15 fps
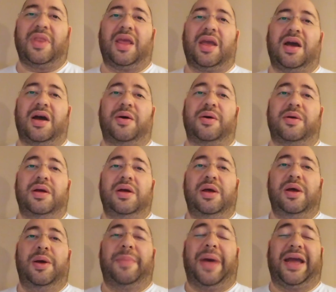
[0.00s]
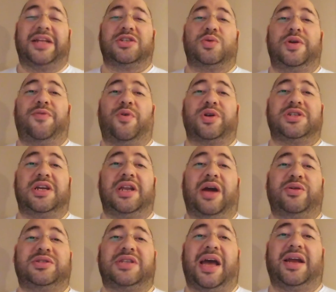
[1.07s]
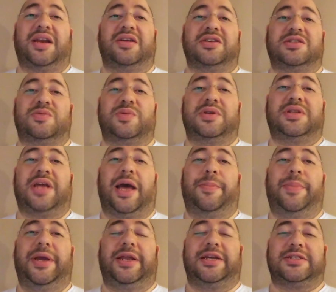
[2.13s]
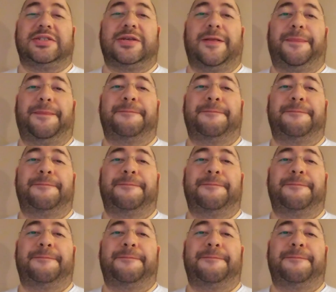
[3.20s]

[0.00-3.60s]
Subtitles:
Uh, Back in 2014, I was diagnosed with diabetes.